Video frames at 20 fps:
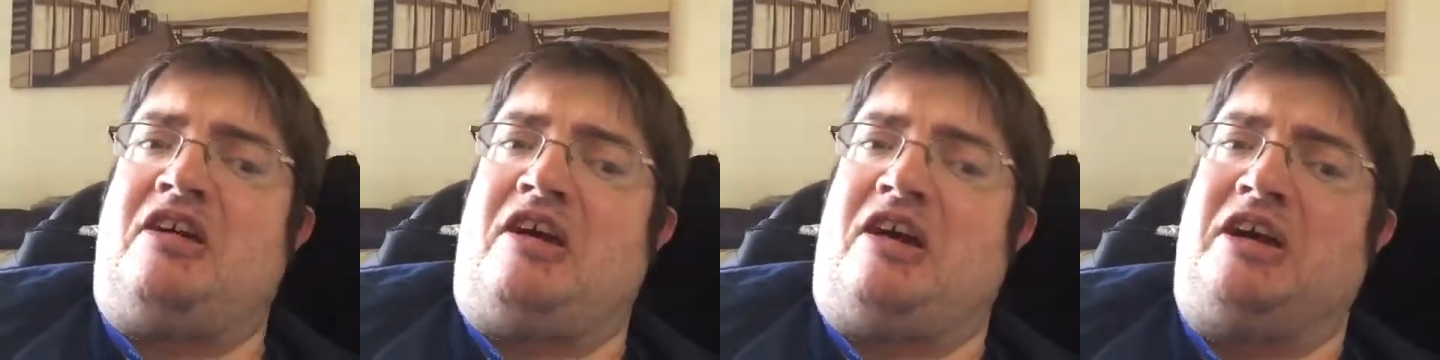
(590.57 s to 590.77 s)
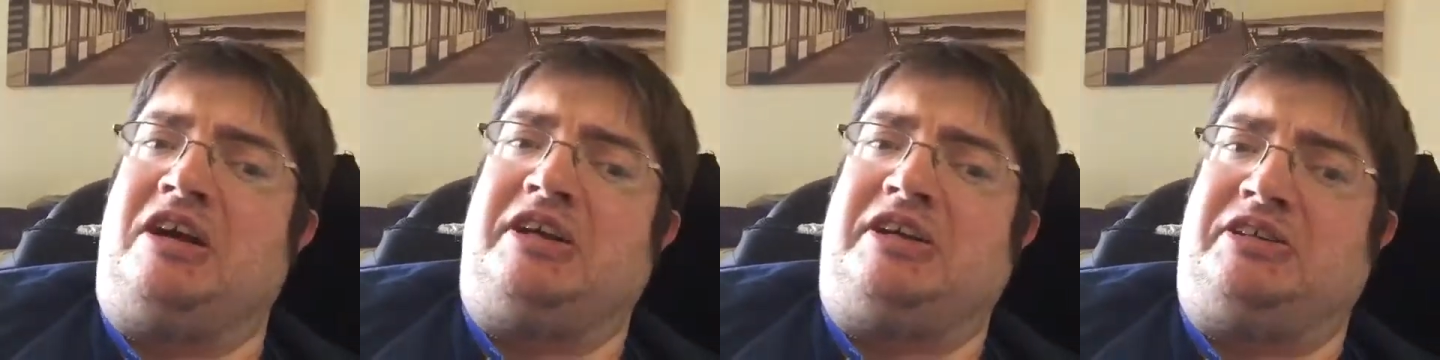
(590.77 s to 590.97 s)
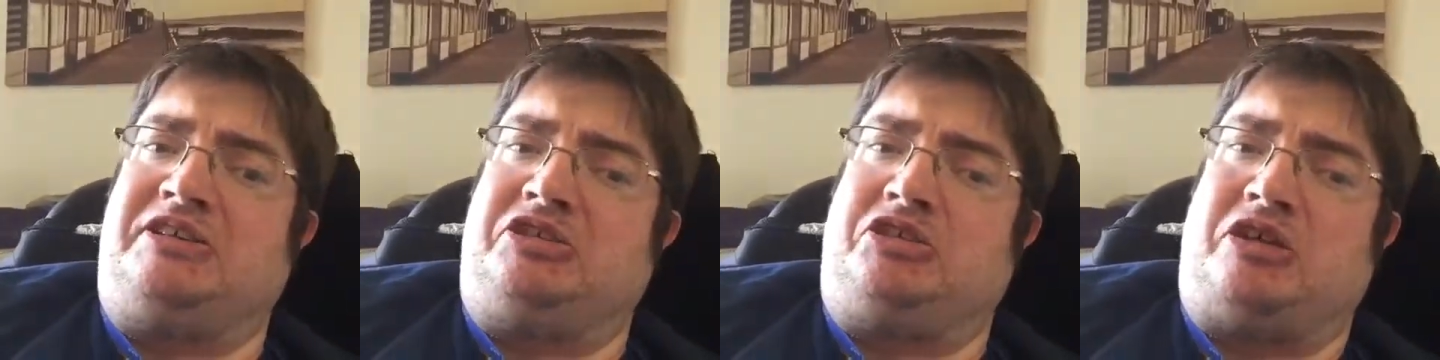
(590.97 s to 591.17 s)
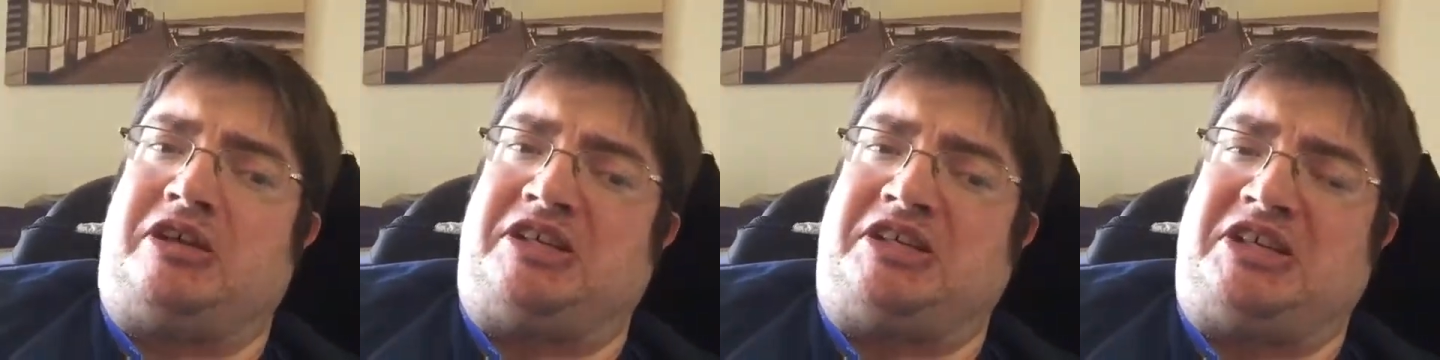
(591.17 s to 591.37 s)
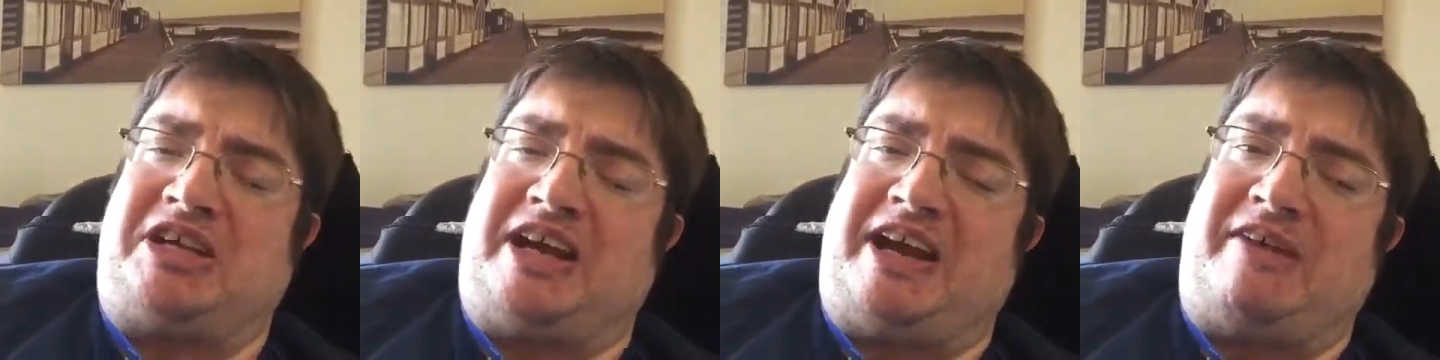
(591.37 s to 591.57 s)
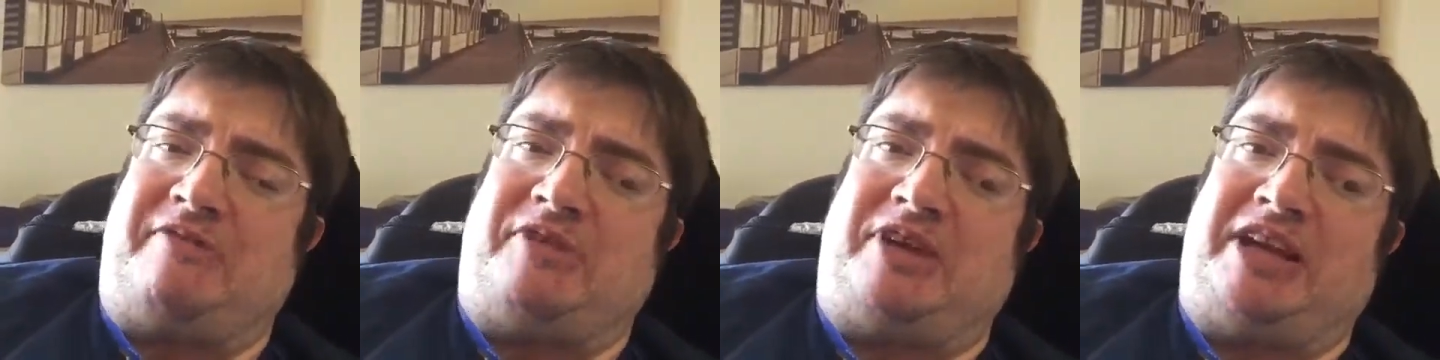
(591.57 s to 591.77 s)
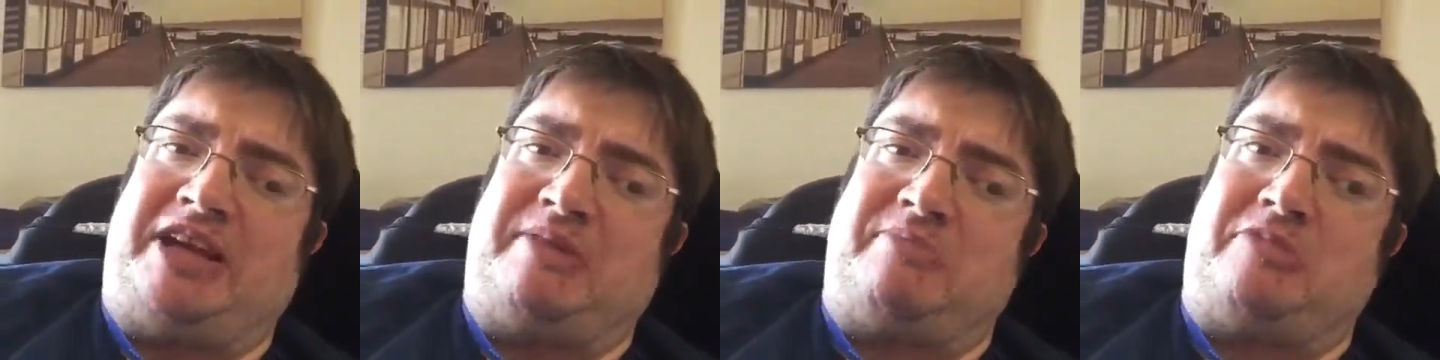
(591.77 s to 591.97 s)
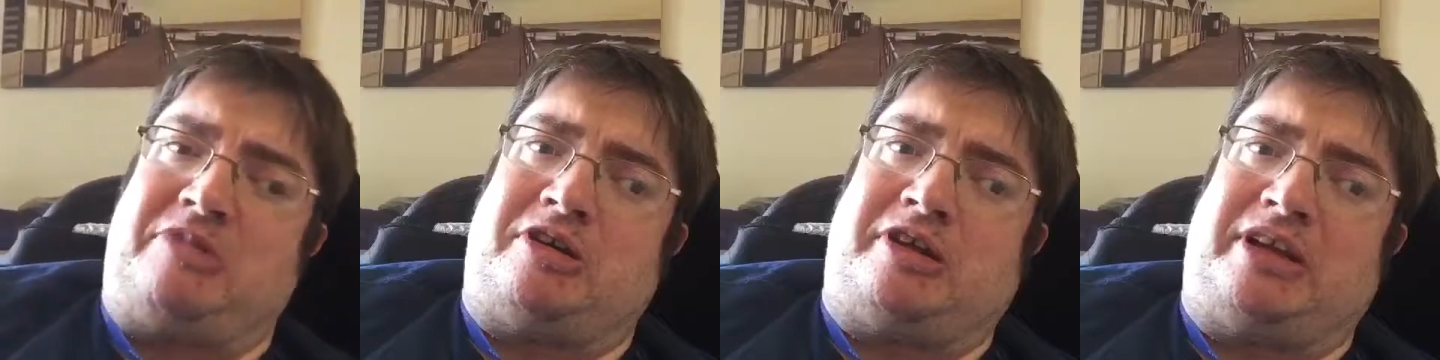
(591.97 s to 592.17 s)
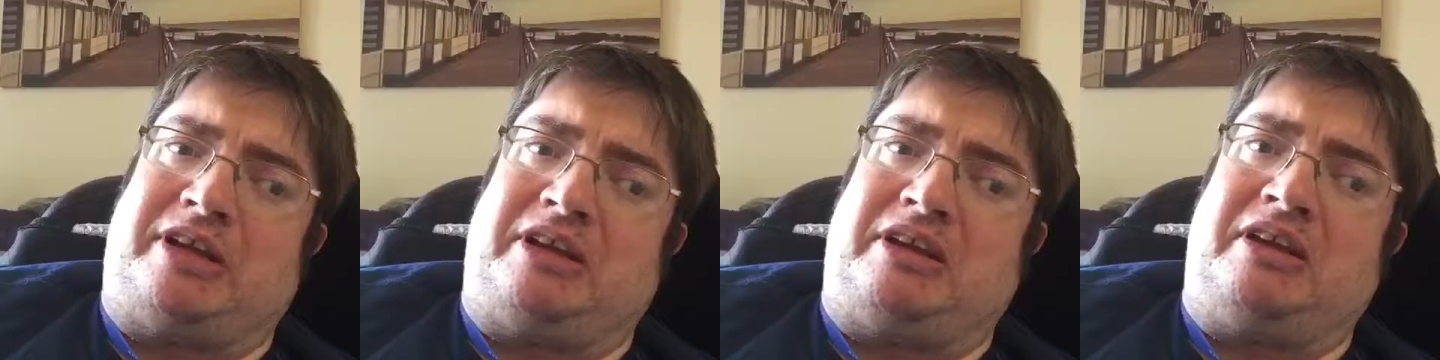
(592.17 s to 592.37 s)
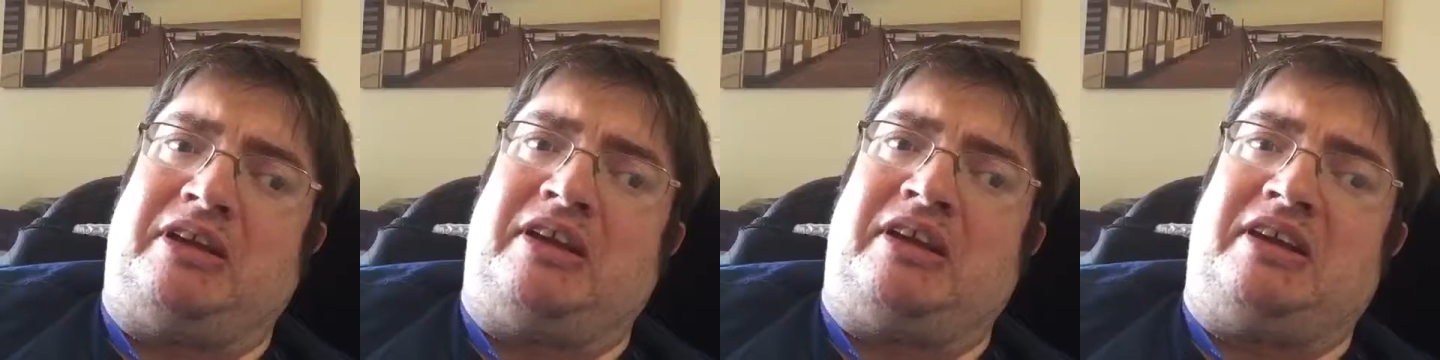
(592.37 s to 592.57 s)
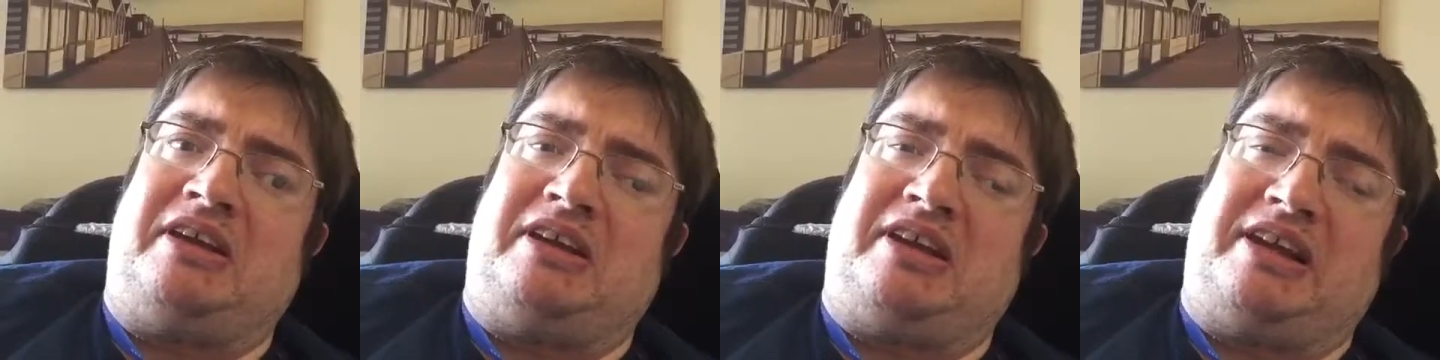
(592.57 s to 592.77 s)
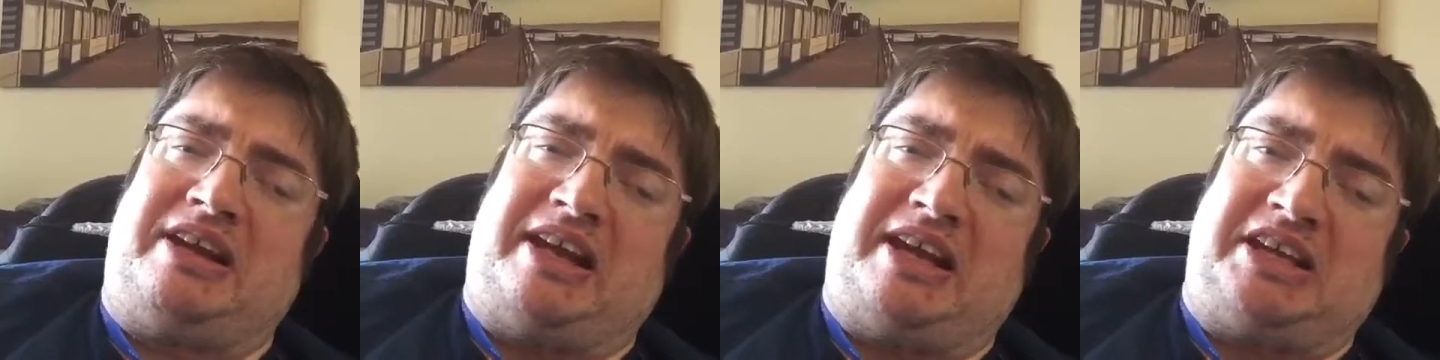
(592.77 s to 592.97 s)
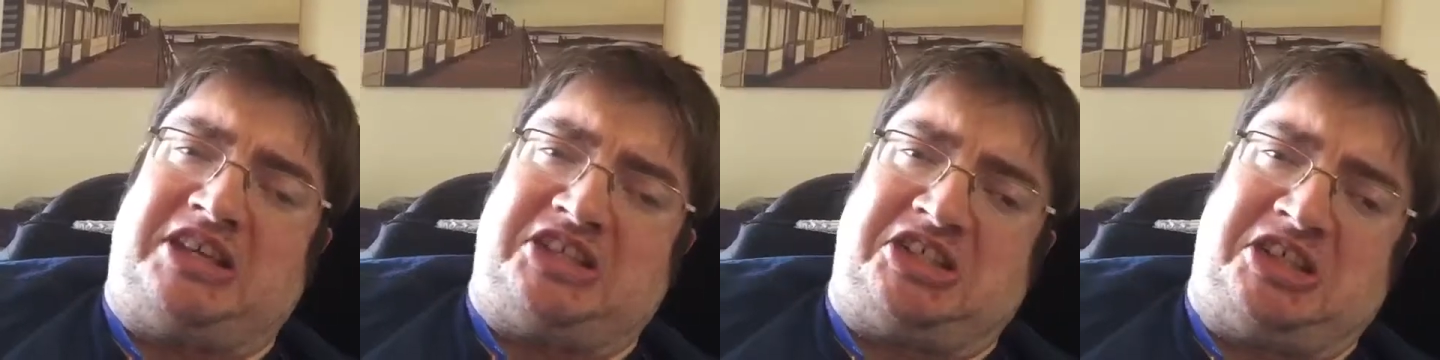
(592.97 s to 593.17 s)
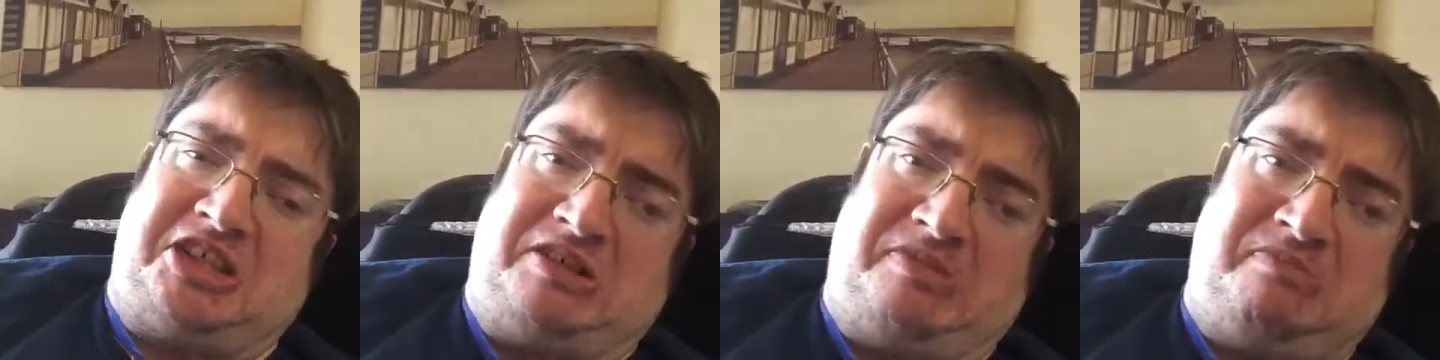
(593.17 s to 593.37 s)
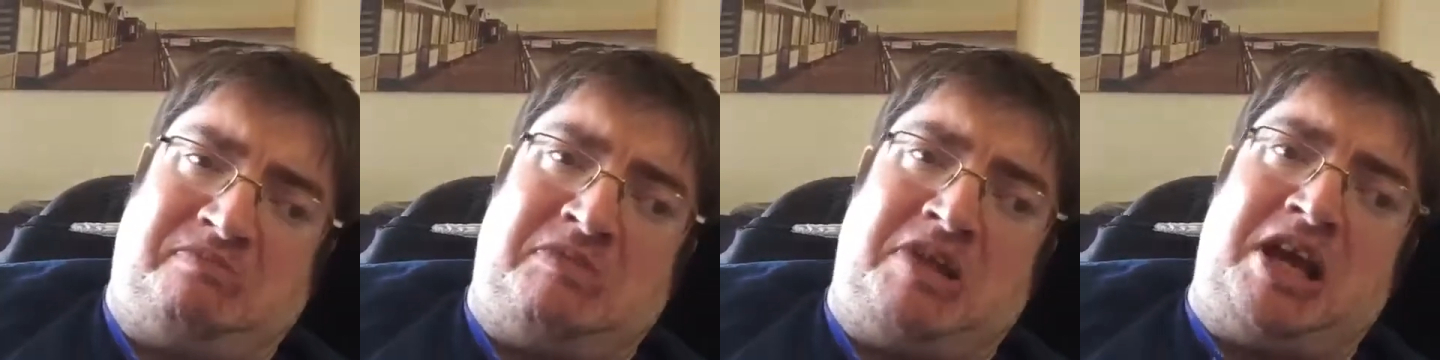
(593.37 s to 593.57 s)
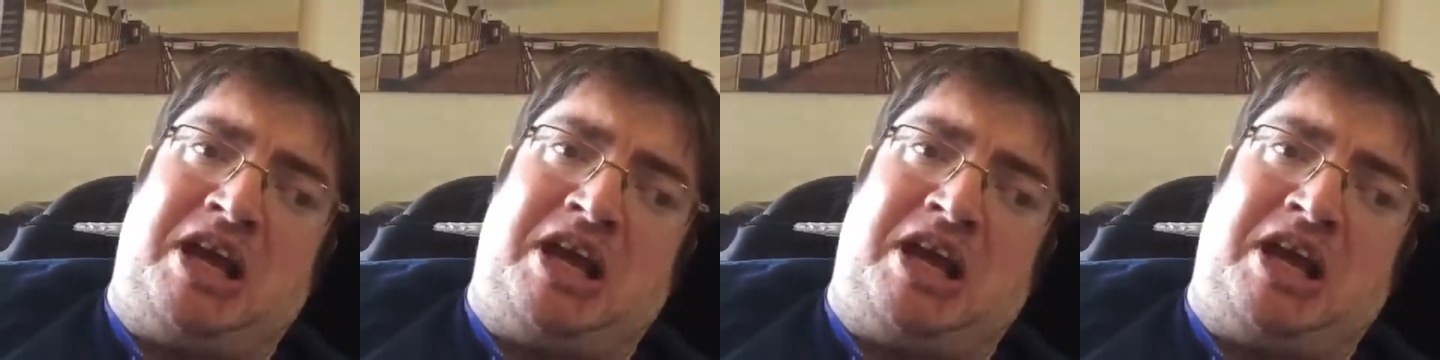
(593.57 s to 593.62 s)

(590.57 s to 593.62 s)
I treasure having in my collection.